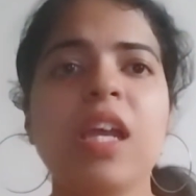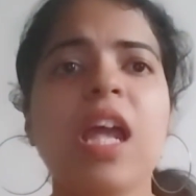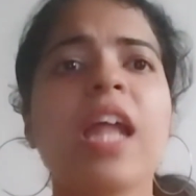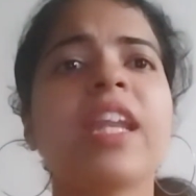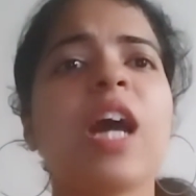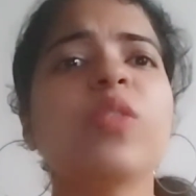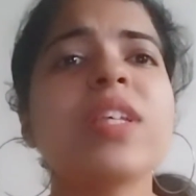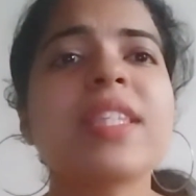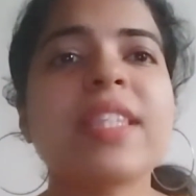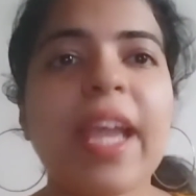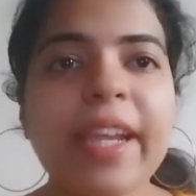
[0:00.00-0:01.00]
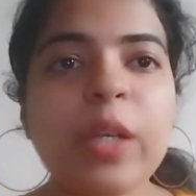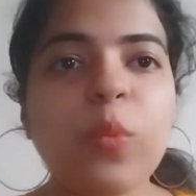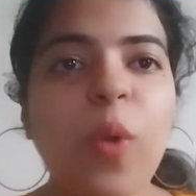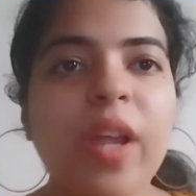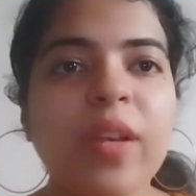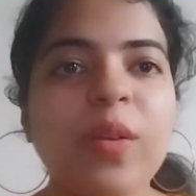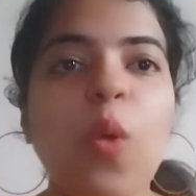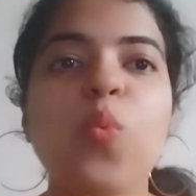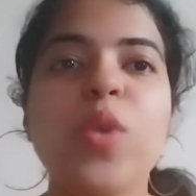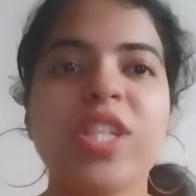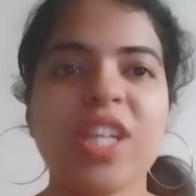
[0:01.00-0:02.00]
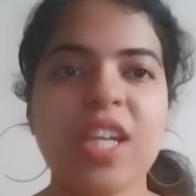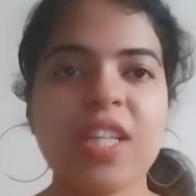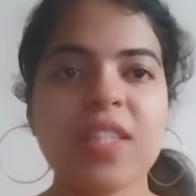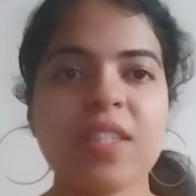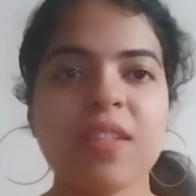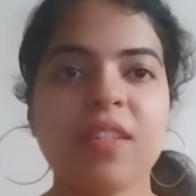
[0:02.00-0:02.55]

Now the second one, which is